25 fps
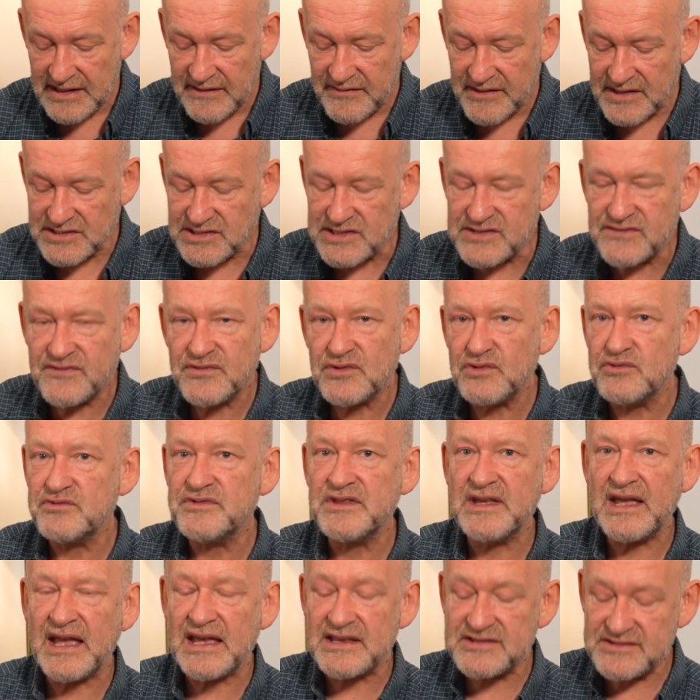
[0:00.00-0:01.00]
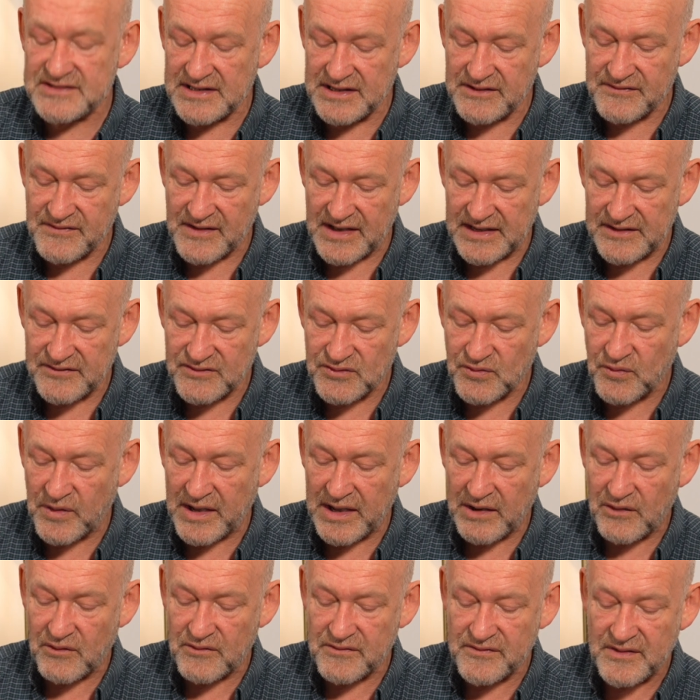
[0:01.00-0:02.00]
this is full DSD
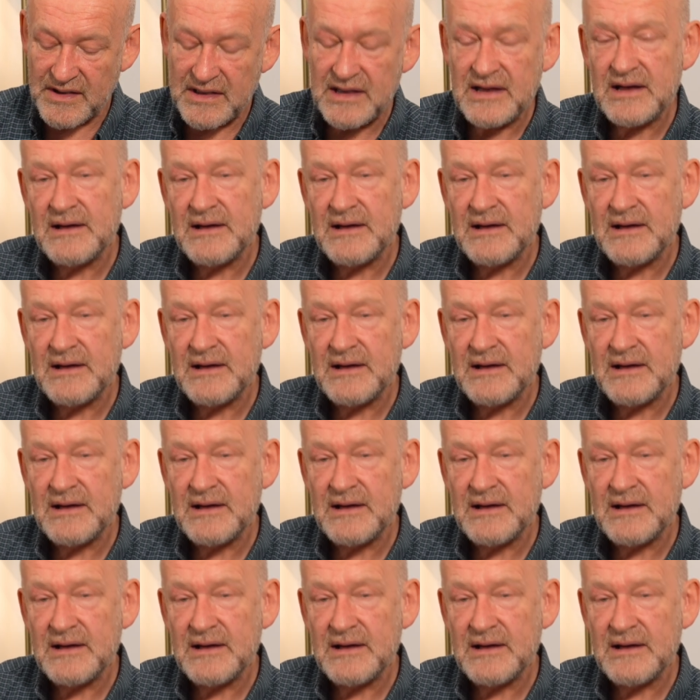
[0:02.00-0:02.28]
512.